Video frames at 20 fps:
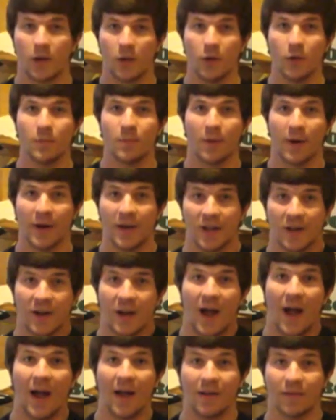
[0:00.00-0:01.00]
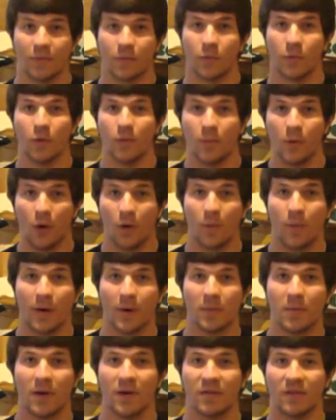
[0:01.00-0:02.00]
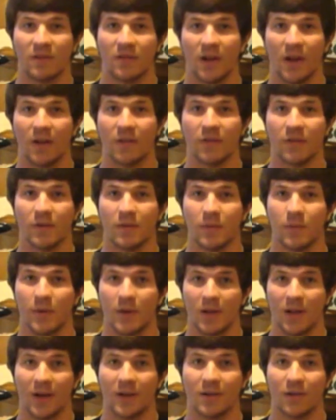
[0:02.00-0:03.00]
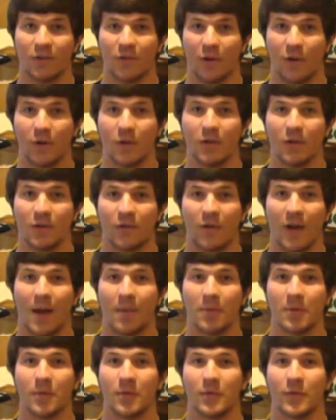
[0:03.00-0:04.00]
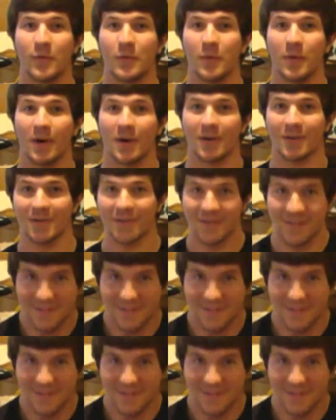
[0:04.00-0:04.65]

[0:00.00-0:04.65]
To conclude Brandon and I's Rube Goldberg presentation, we'd like to show you the shop in which we worked.